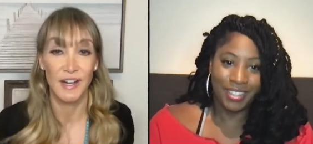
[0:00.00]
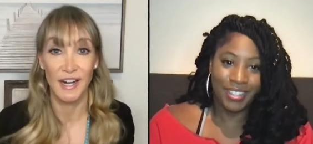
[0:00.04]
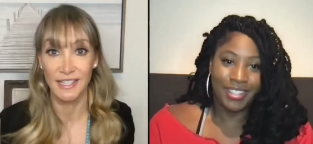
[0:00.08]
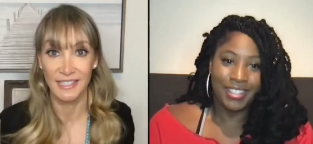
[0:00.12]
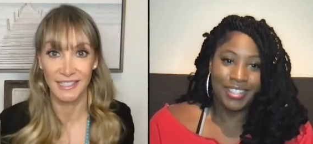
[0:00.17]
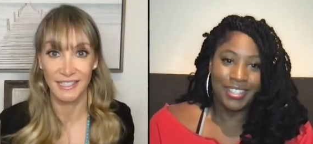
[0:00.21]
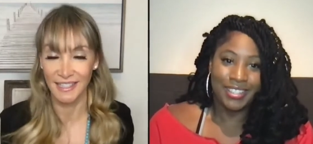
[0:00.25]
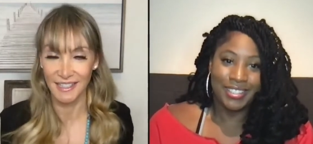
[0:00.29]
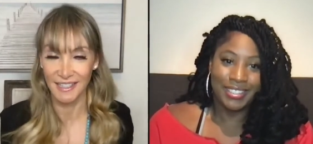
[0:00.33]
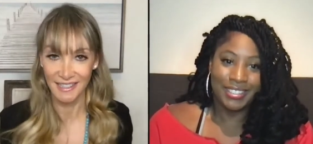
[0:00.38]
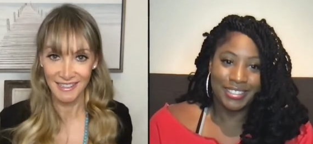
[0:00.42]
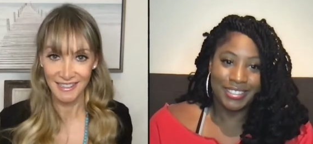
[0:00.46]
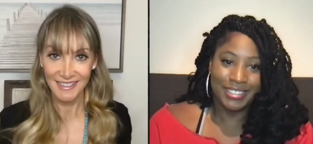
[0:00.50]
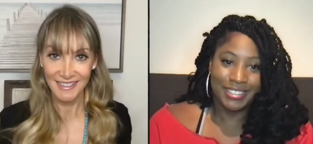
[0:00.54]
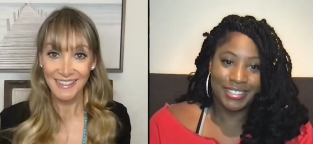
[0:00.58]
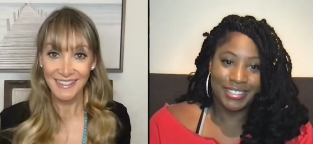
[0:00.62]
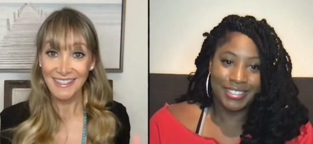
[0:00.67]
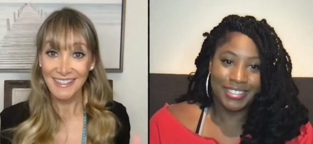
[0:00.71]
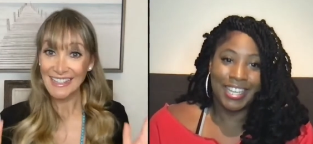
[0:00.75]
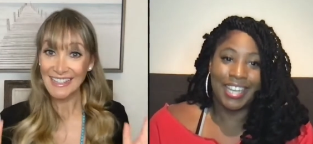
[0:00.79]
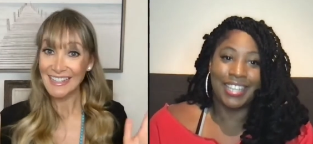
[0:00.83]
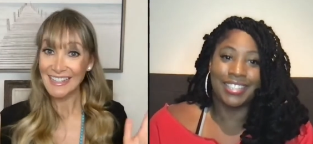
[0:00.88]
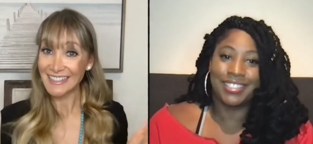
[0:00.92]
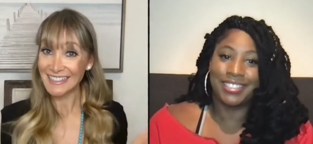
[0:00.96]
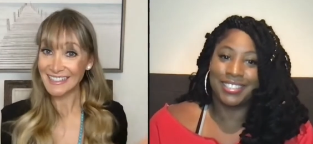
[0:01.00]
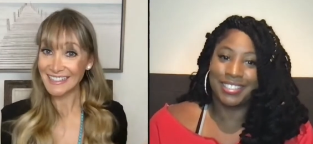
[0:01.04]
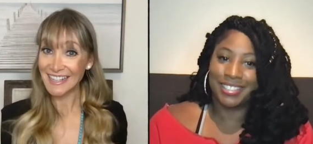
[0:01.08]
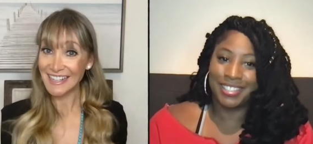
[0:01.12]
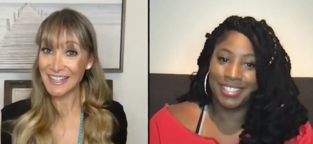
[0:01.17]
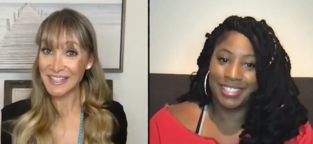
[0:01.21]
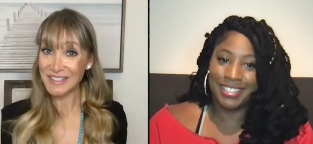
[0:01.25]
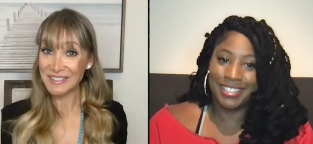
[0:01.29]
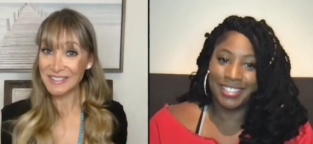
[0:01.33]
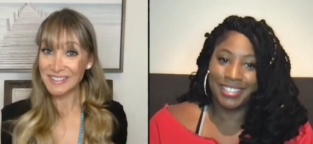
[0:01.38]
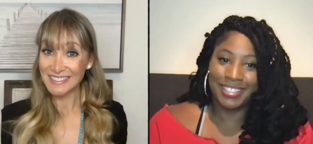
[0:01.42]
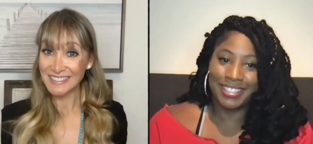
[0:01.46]
Speaker 1: idea. Yes.
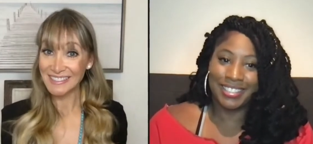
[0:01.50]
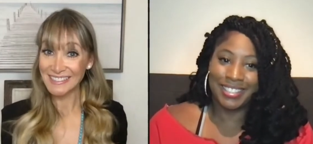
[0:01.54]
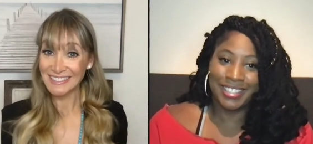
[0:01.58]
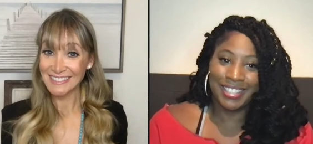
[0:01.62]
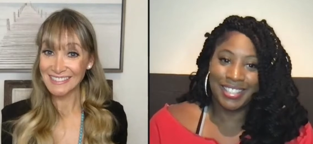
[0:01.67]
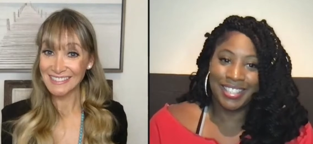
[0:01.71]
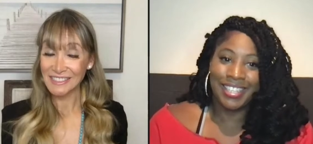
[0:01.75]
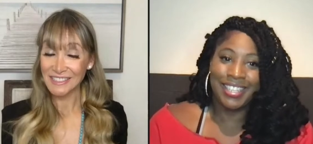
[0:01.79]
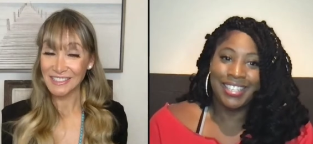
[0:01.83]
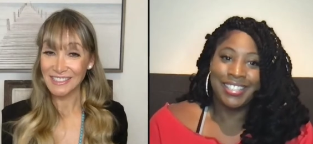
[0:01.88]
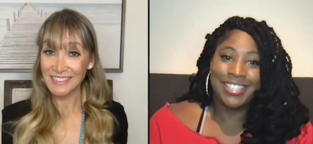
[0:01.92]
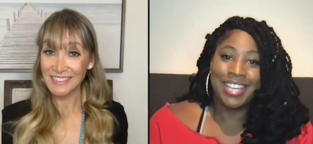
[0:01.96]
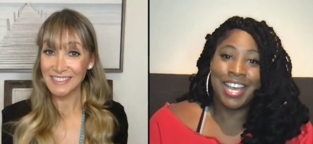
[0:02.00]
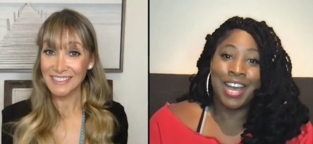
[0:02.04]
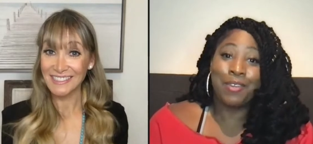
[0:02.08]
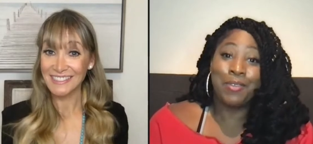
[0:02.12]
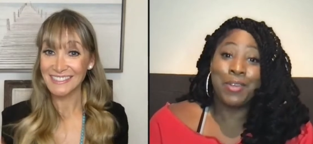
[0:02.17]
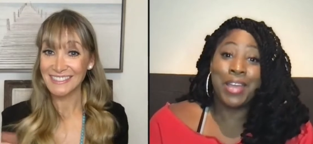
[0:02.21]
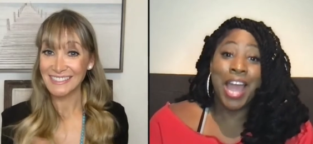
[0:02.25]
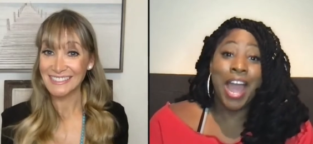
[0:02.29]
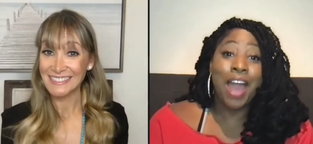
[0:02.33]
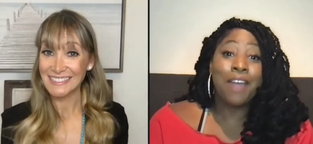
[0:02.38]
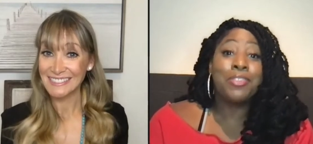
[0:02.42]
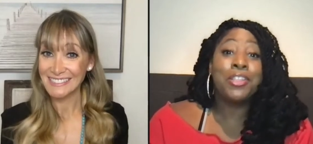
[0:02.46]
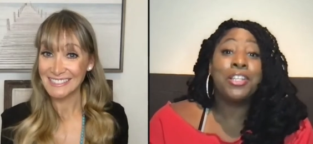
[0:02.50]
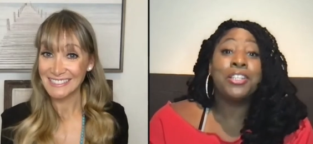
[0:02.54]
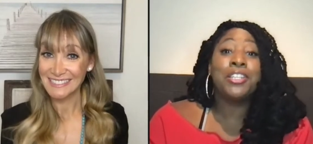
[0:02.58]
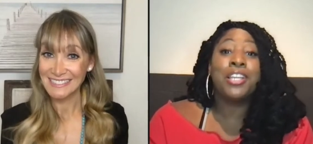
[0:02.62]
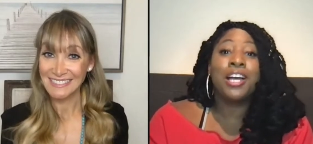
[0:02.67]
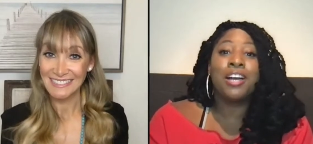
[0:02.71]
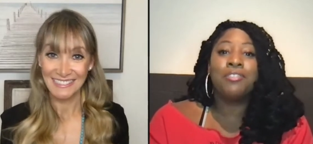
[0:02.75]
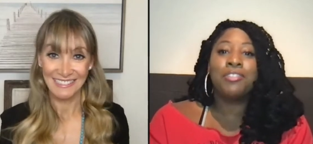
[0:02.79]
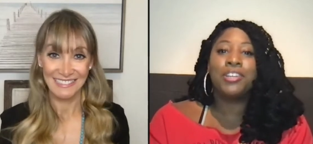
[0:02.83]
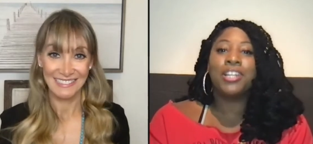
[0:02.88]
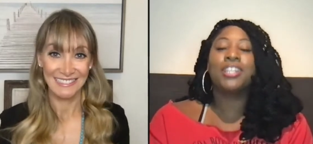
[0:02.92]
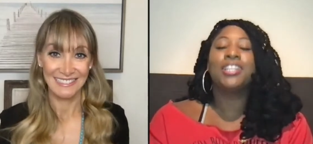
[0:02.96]
Yeah, we have the
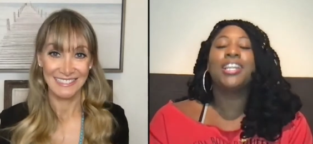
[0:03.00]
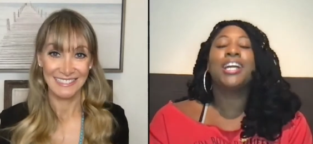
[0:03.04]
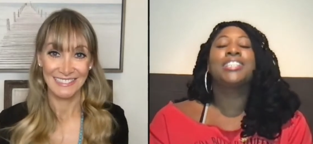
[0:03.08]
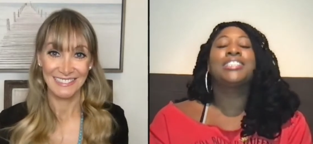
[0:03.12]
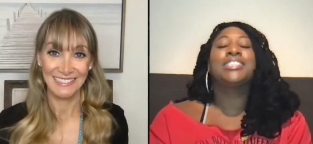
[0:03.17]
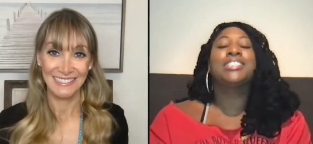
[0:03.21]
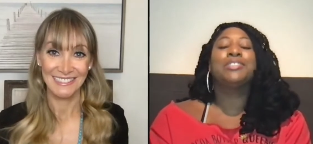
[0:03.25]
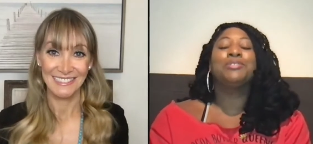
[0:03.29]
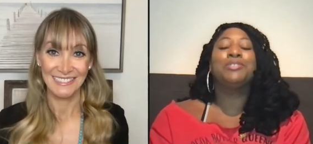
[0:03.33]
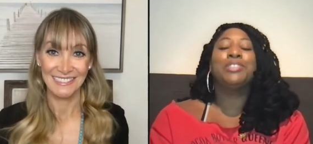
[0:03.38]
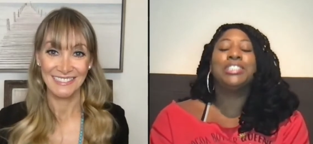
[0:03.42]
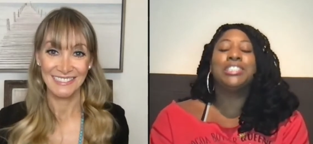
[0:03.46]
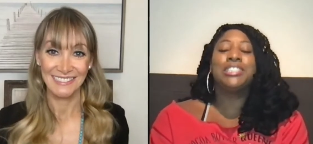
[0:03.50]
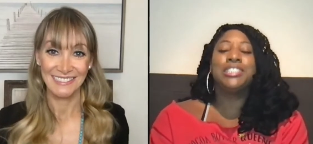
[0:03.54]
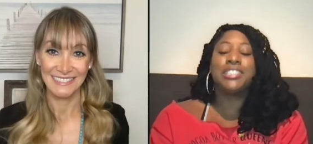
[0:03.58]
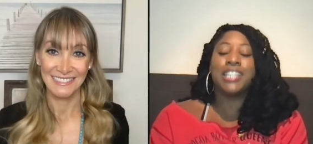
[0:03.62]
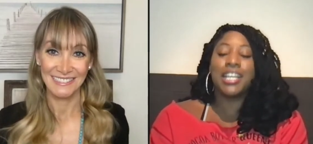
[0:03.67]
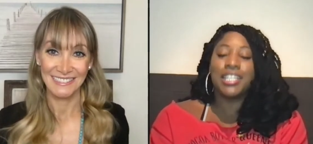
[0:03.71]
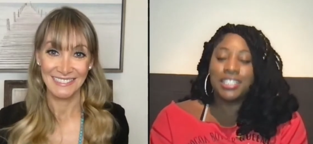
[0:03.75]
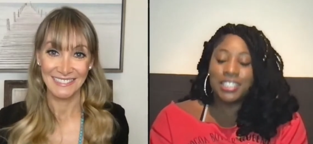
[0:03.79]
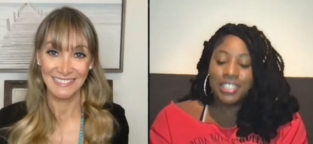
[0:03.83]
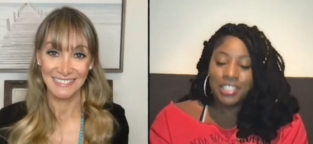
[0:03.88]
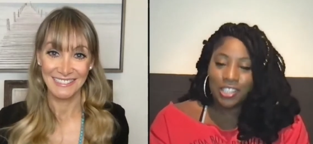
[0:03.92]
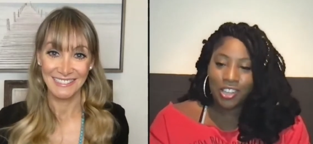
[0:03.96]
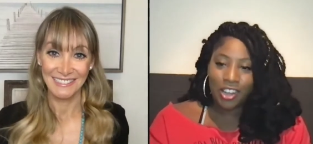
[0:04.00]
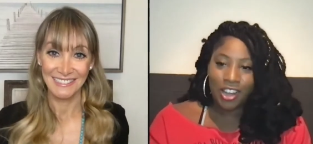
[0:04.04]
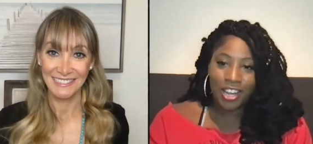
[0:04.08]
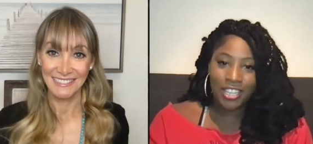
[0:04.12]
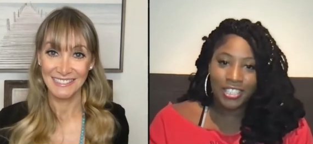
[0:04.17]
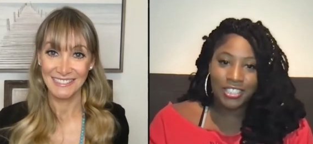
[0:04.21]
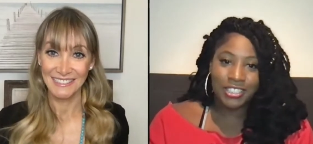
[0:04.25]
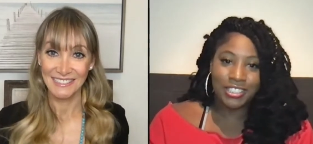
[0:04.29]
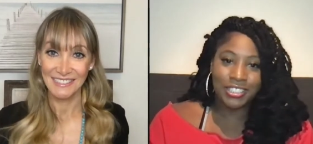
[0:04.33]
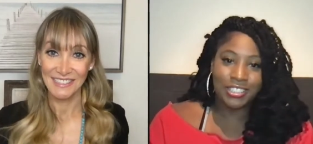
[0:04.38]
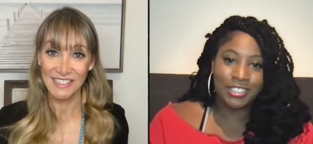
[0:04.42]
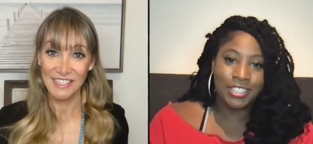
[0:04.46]
love collection we just
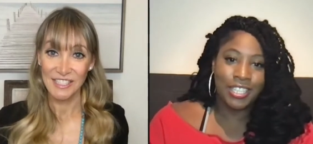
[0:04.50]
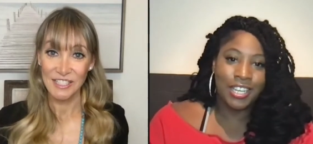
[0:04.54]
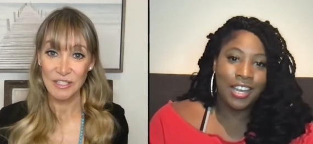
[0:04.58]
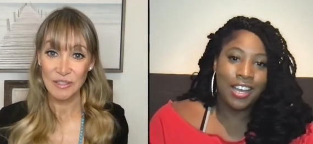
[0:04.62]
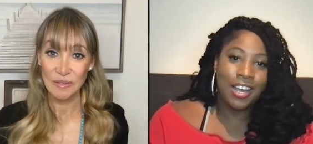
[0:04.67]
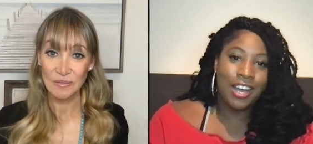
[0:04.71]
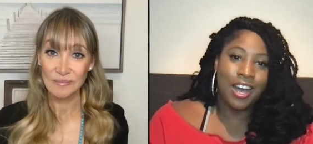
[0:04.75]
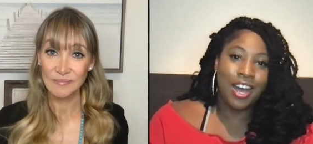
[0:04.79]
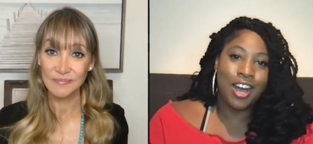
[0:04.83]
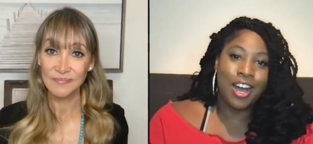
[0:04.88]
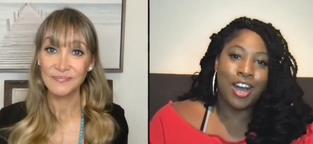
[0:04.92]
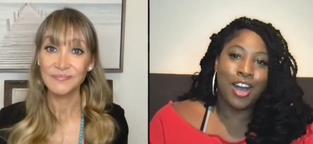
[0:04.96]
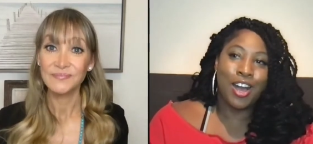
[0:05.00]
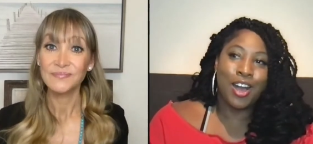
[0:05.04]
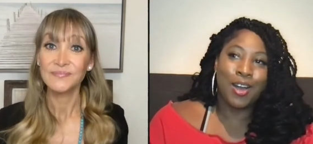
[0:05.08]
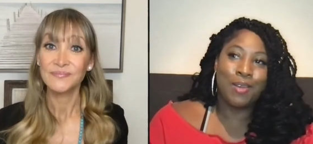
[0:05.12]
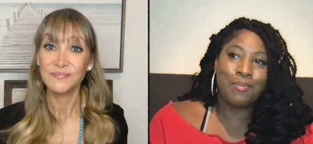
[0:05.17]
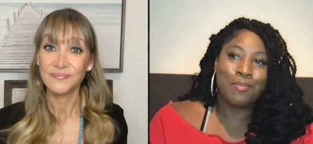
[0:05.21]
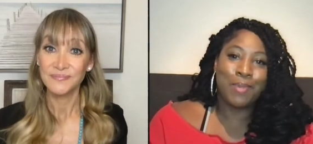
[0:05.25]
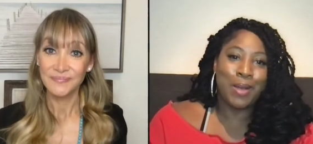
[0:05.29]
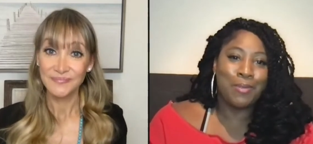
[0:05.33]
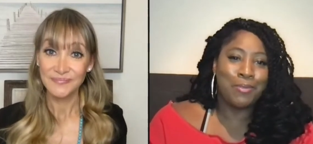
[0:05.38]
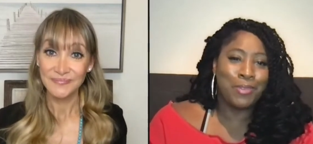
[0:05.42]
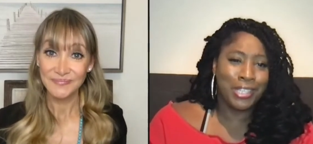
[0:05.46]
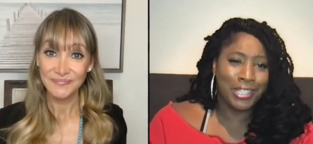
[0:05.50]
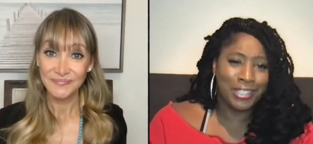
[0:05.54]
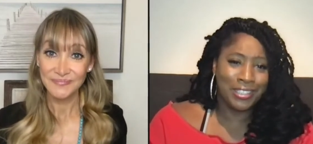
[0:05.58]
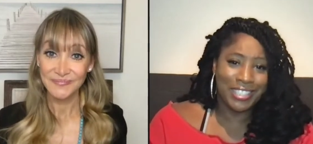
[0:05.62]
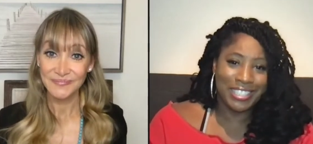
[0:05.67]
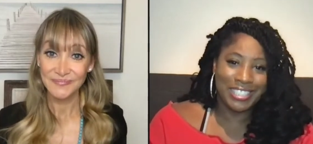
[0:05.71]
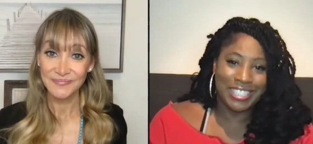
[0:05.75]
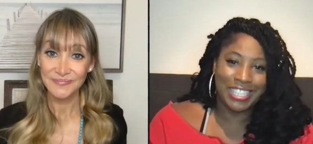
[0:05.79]
launched. Um, I'm really